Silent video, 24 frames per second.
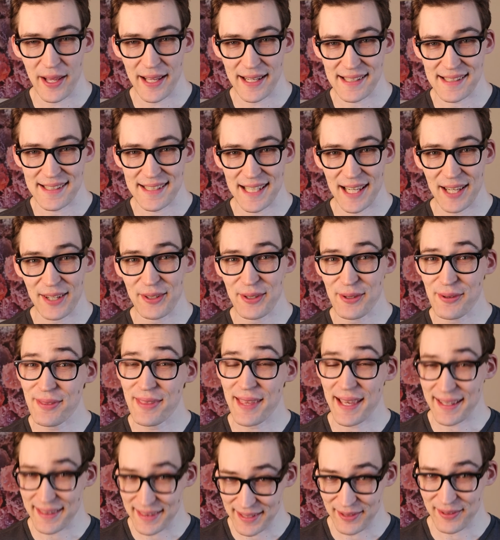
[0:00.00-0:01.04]
ahead and tell you
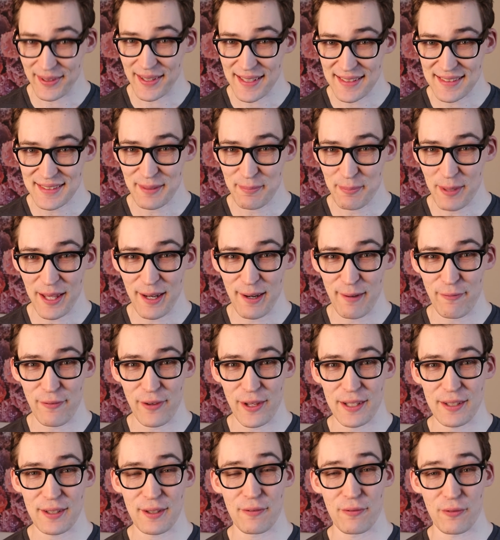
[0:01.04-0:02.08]
that there is a
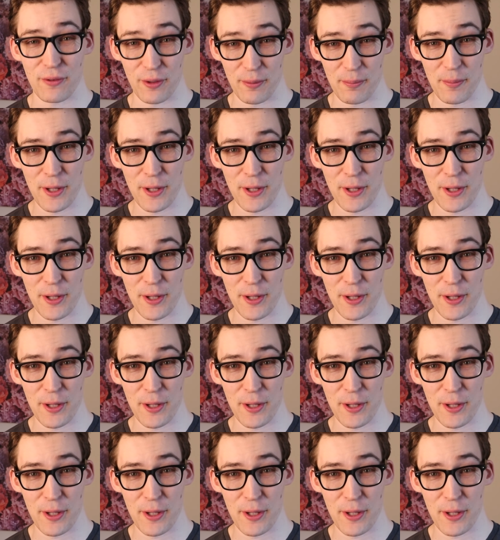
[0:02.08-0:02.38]
benefit for